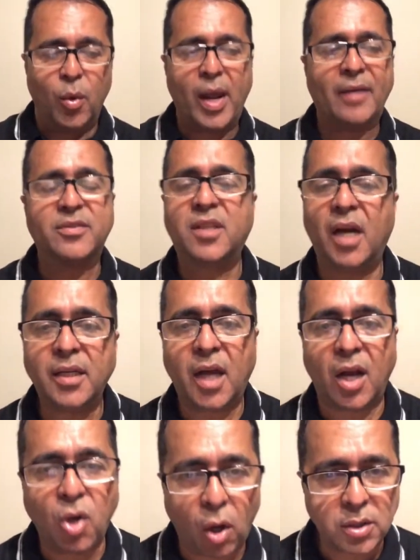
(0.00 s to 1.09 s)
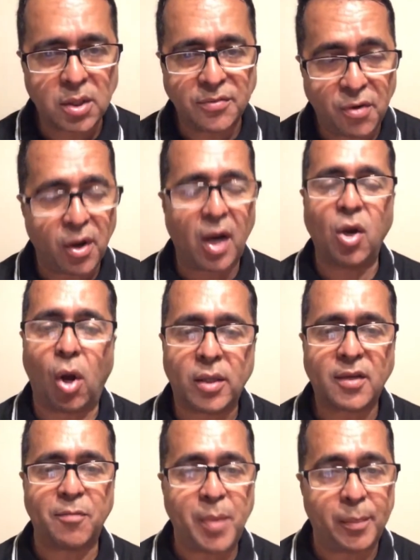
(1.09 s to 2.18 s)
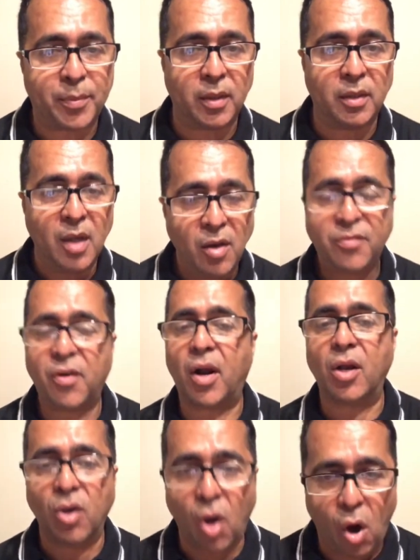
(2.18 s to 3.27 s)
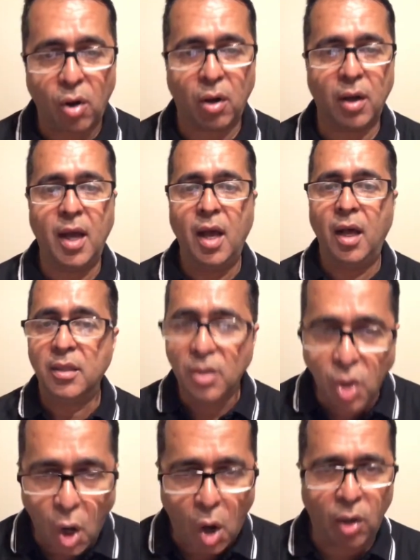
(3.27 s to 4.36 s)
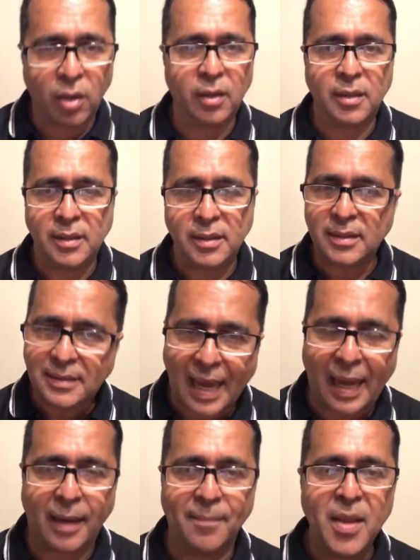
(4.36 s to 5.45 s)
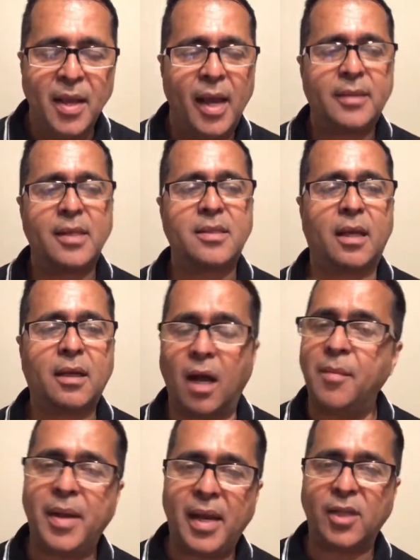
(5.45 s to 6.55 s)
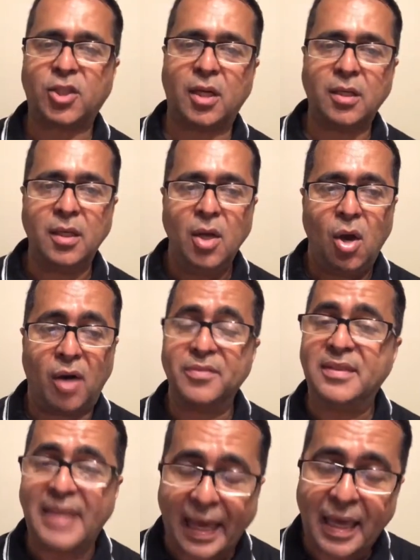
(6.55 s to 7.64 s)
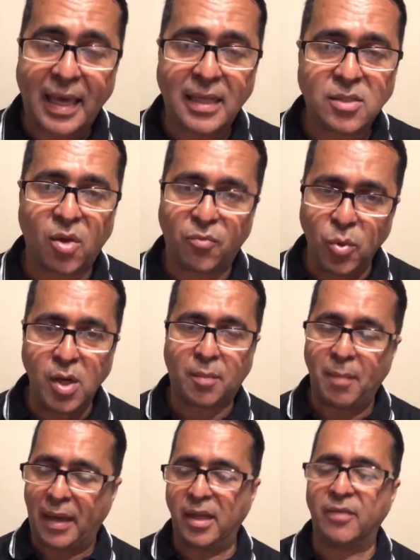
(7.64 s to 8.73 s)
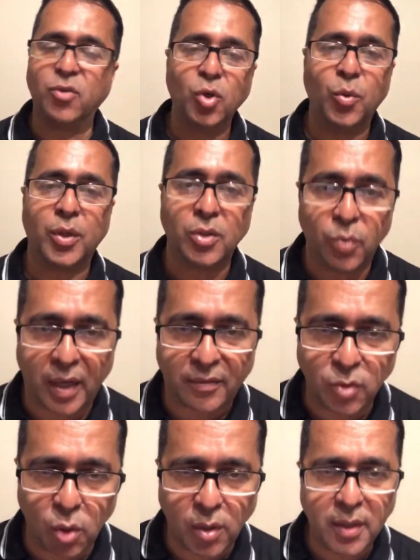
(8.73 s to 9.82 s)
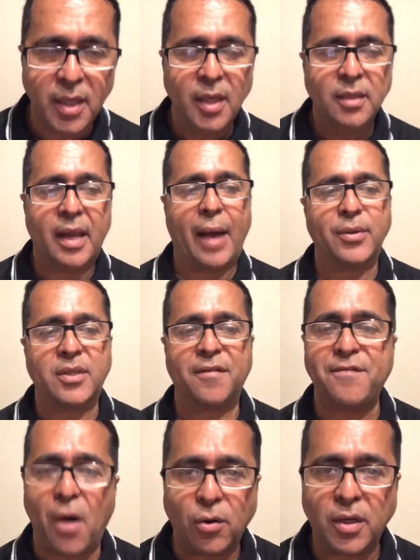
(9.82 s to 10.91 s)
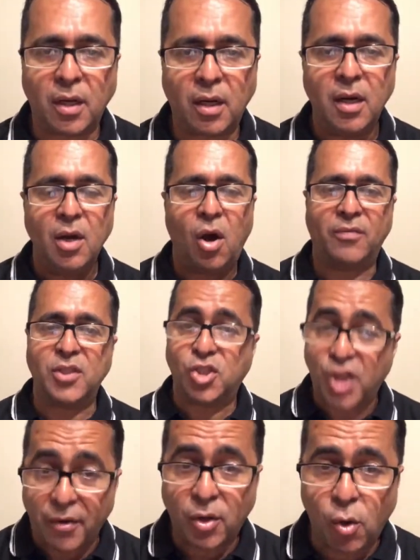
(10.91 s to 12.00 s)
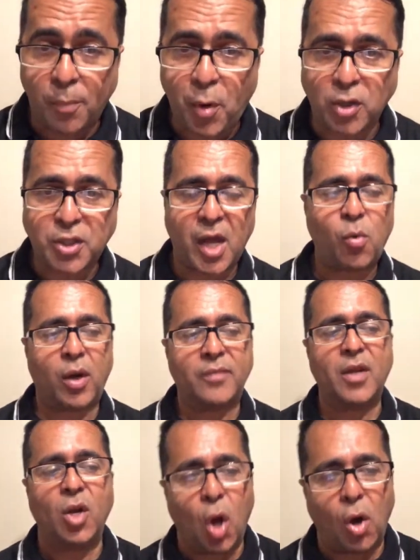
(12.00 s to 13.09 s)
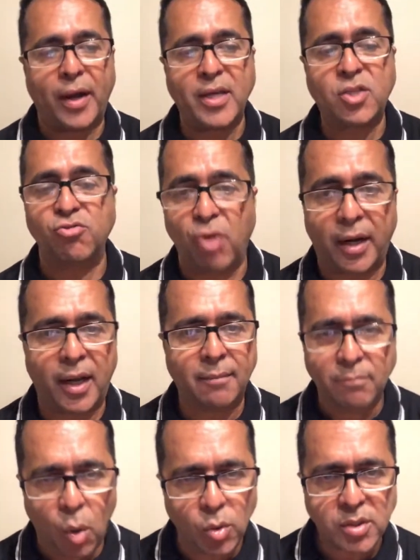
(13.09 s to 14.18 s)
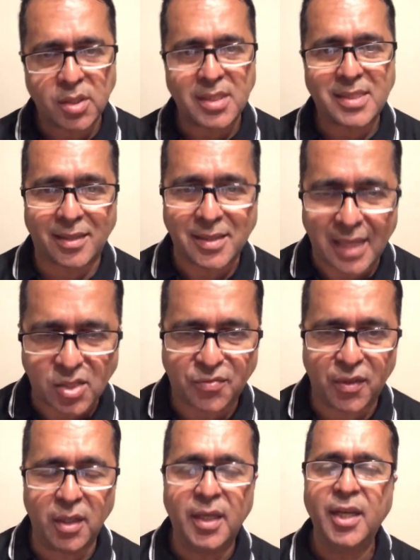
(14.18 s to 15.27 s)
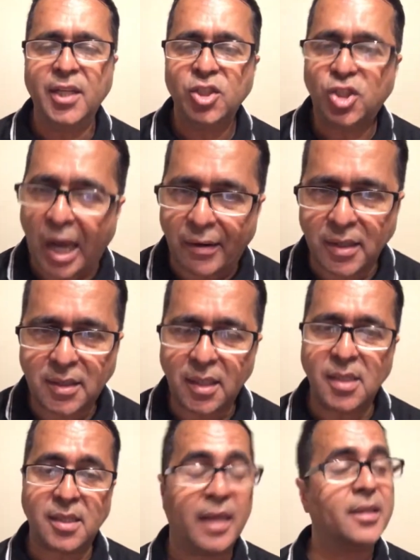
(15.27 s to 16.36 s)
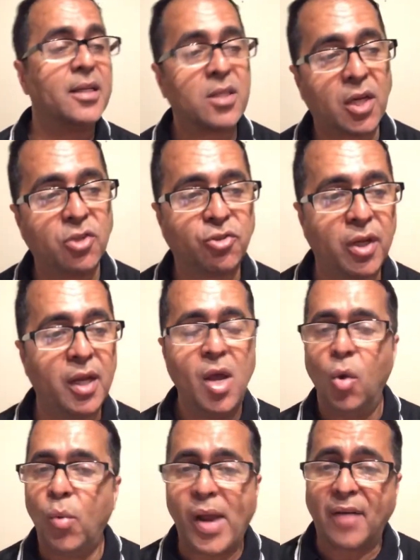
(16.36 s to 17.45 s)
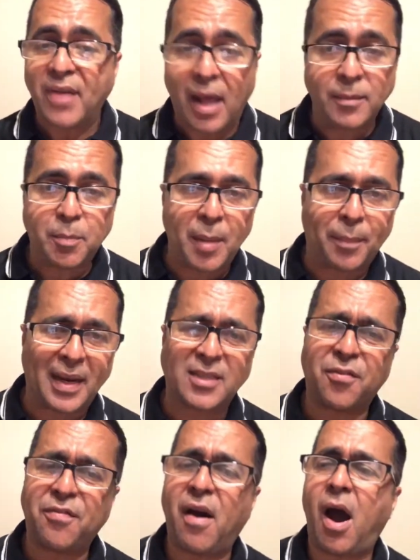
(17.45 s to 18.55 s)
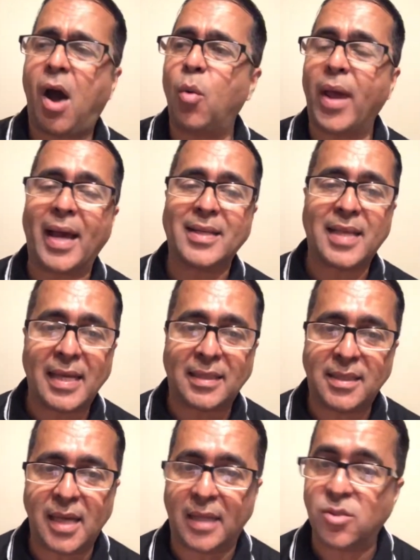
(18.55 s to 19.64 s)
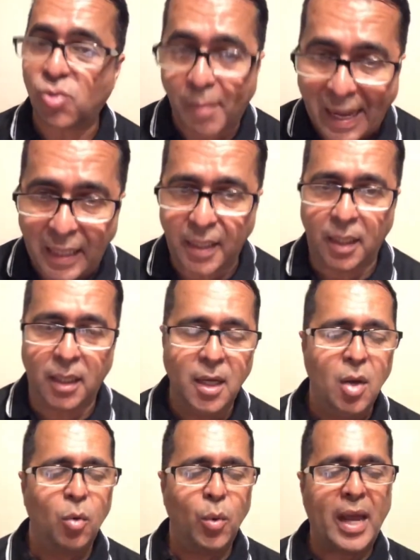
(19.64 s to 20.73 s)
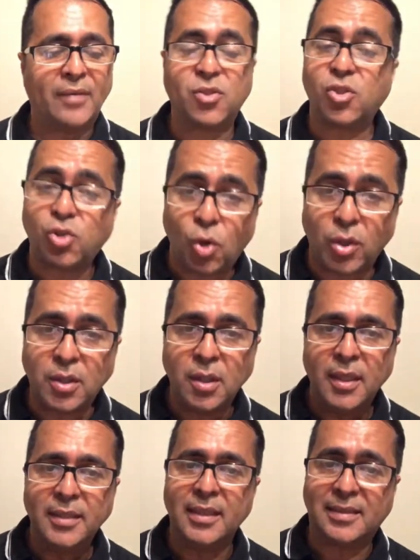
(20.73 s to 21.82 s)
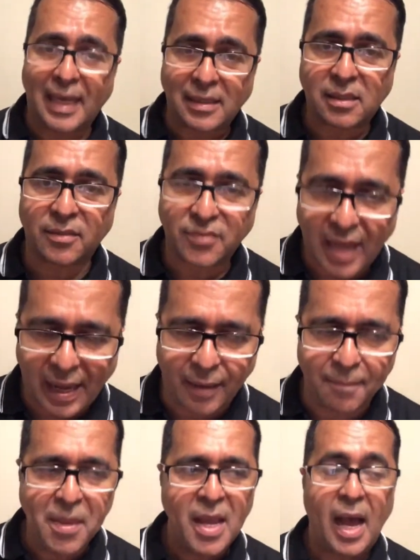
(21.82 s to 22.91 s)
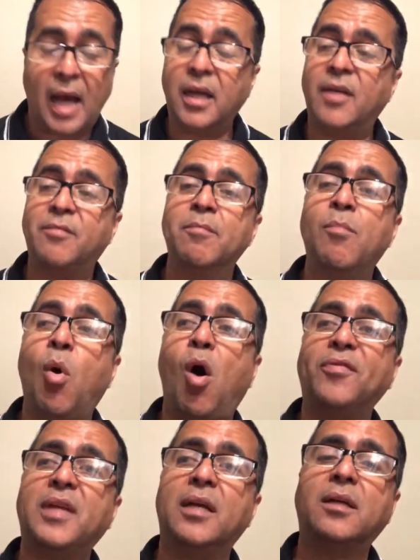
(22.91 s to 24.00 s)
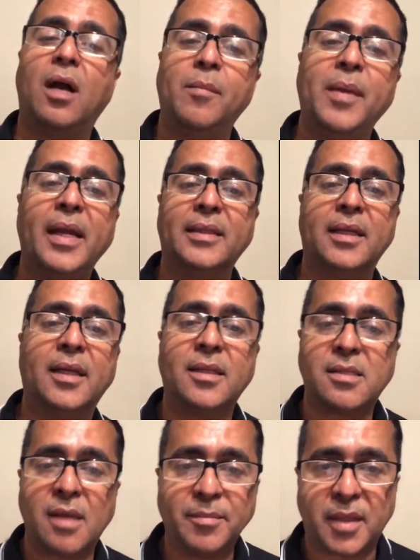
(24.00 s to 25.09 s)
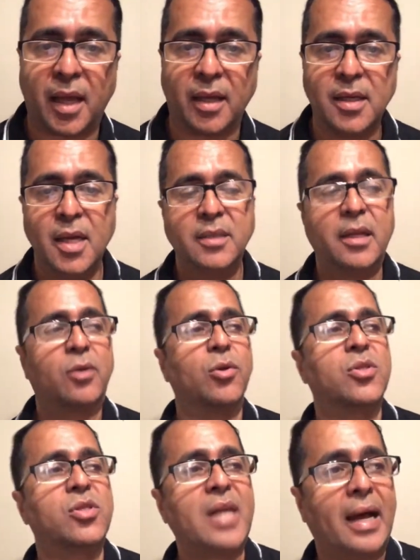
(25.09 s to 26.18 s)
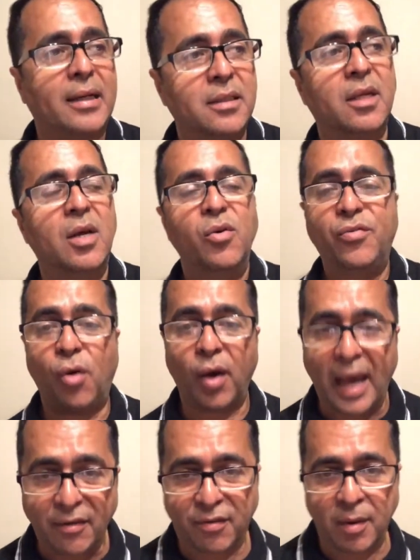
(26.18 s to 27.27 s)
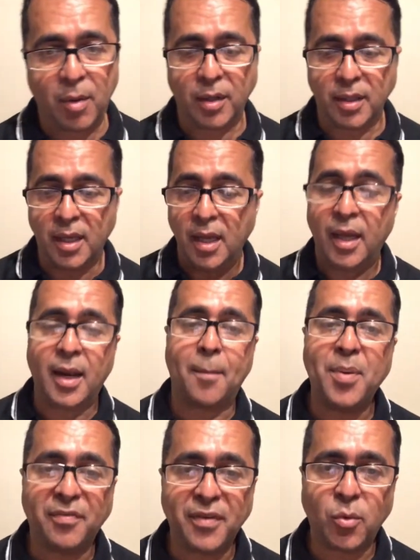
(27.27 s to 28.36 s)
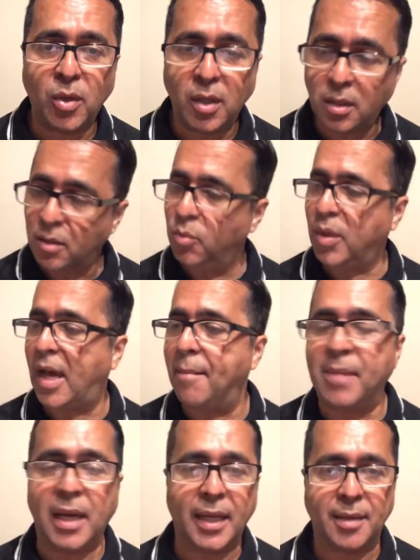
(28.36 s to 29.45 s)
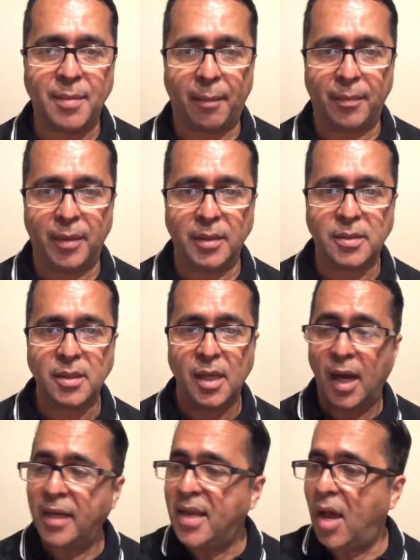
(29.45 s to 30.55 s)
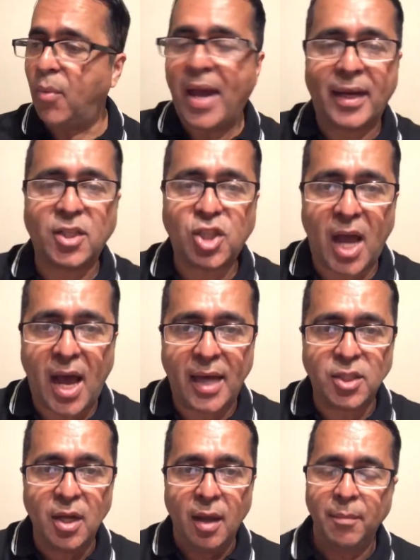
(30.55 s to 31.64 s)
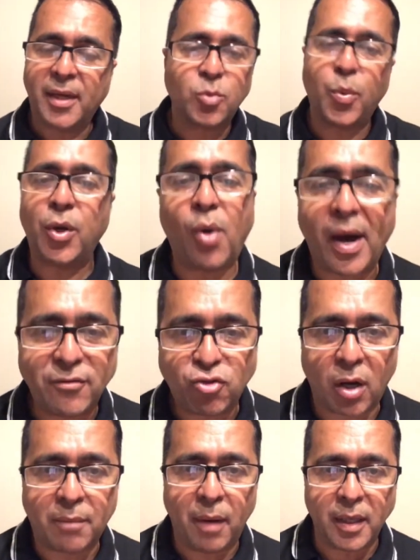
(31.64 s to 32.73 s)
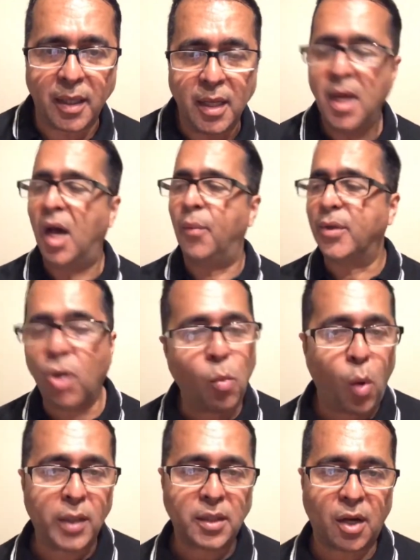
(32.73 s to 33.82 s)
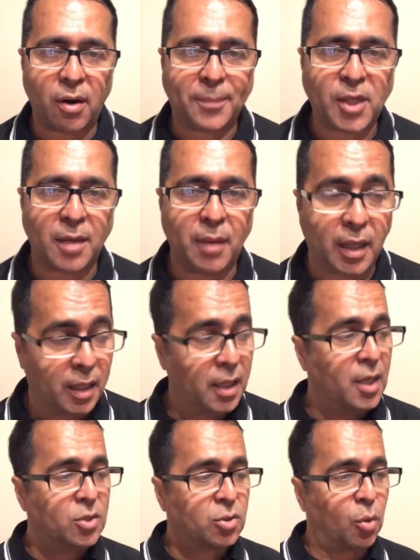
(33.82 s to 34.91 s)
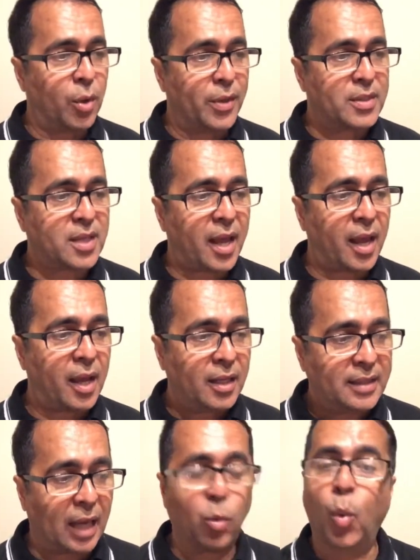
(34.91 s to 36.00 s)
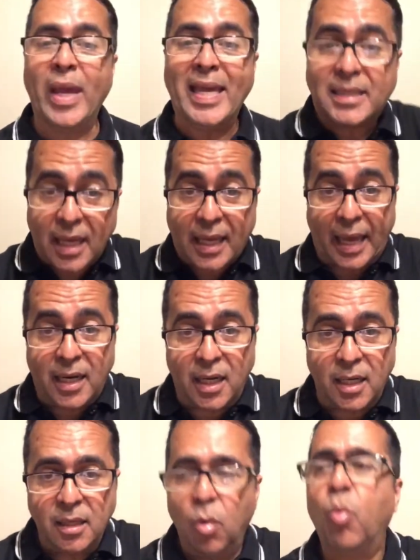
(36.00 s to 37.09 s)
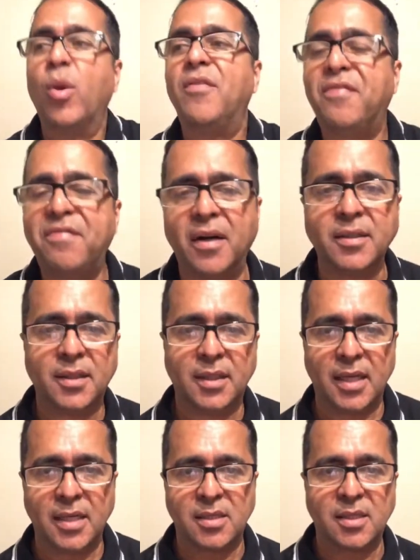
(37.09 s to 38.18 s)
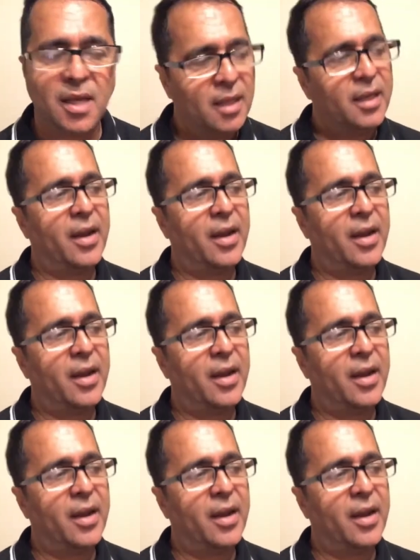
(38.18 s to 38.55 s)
We have done a lot for a lot of people for a long, long time. It is the culmination of decades of work. Many of you would have known that I was the founder of the Jericho Project, one of the longest running, most successful charities in this country. We have helped people as far away as Haiti and Somalia. We have stood the test of time and have morphed and culminated into something that could stand for everybody. In a perfect world, we get 1 million members. And yeah, we had a charge because we don't have drug money and we don't want corruption money. So we will say that we together, we fund this.